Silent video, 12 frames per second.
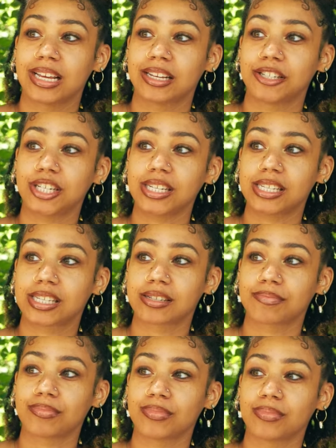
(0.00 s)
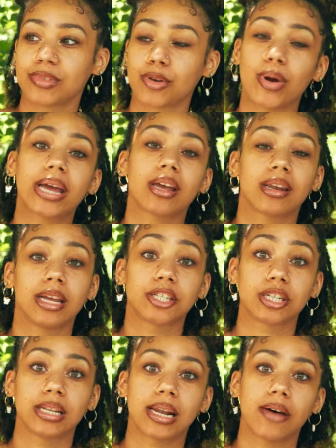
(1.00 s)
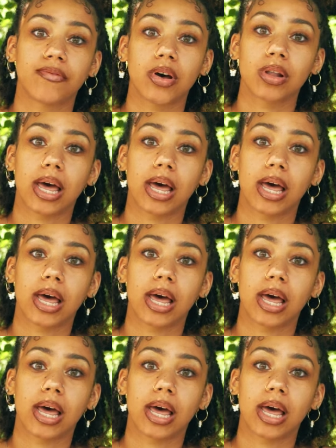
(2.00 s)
just the recognition that I felt